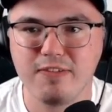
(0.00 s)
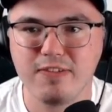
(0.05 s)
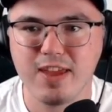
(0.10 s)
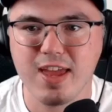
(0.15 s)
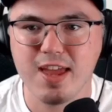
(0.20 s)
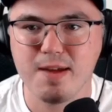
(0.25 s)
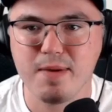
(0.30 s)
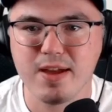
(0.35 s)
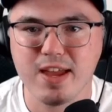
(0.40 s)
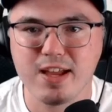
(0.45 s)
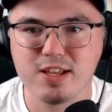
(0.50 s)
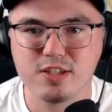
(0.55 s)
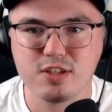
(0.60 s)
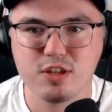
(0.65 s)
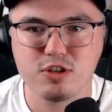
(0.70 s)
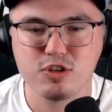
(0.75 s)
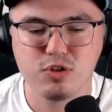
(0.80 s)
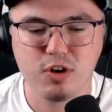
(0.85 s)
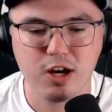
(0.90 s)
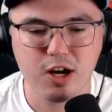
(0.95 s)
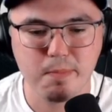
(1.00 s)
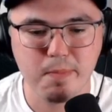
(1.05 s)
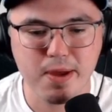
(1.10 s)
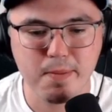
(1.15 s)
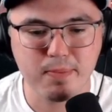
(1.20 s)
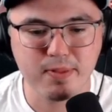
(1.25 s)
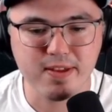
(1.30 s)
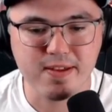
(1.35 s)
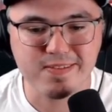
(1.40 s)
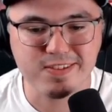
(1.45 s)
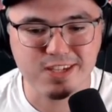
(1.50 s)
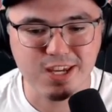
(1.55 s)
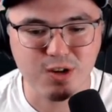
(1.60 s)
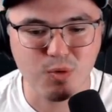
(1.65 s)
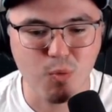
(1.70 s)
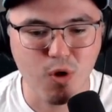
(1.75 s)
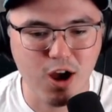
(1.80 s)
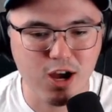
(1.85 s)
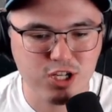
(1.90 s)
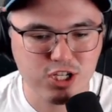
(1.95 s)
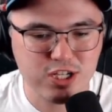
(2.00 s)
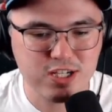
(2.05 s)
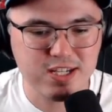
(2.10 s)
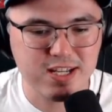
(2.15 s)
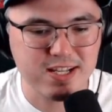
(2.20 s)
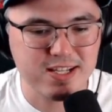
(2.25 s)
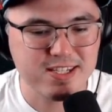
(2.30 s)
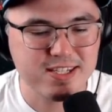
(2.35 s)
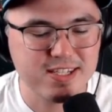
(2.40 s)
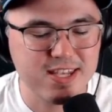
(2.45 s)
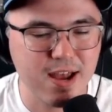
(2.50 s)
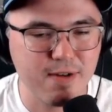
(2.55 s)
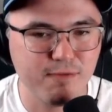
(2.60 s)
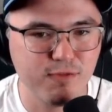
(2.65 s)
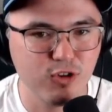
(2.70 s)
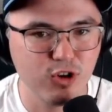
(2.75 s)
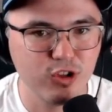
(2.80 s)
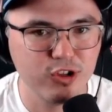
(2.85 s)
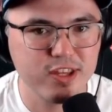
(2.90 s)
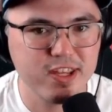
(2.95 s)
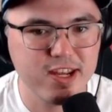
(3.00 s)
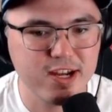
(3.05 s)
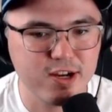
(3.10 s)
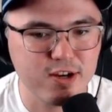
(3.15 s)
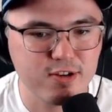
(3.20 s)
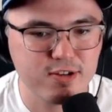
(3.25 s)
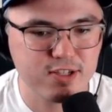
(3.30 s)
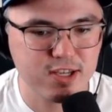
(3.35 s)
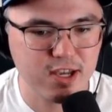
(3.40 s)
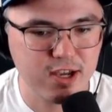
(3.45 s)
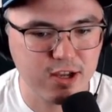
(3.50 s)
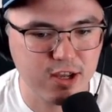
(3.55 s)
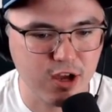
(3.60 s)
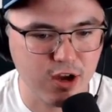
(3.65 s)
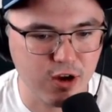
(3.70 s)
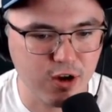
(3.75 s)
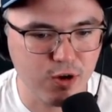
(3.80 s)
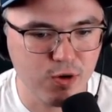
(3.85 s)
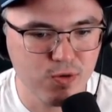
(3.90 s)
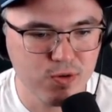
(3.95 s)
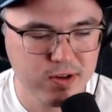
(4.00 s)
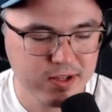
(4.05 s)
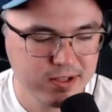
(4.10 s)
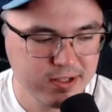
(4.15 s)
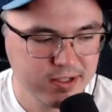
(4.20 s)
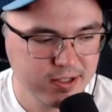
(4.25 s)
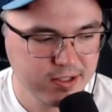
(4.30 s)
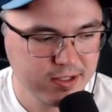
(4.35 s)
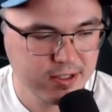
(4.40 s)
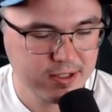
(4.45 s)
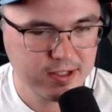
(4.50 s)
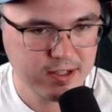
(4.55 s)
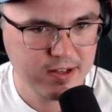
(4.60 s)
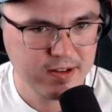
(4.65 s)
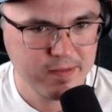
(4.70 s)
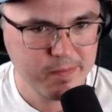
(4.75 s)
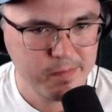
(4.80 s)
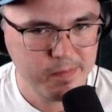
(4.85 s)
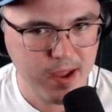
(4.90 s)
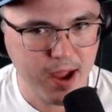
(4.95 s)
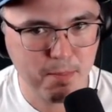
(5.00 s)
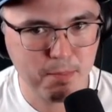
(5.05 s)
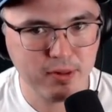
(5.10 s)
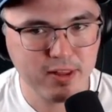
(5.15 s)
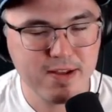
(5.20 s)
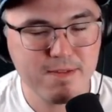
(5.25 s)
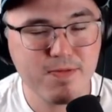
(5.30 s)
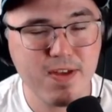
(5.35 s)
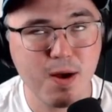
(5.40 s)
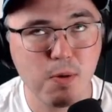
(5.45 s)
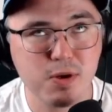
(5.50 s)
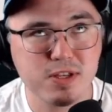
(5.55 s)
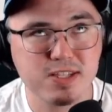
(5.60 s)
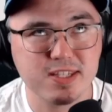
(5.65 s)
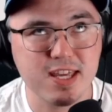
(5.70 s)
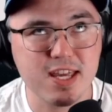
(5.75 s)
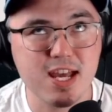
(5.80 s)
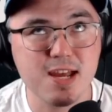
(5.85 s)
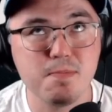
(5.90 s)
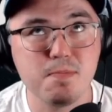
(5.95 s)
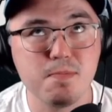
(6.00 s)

game against the Toronto Maple Leafs in Washington several years ago. I believe that was game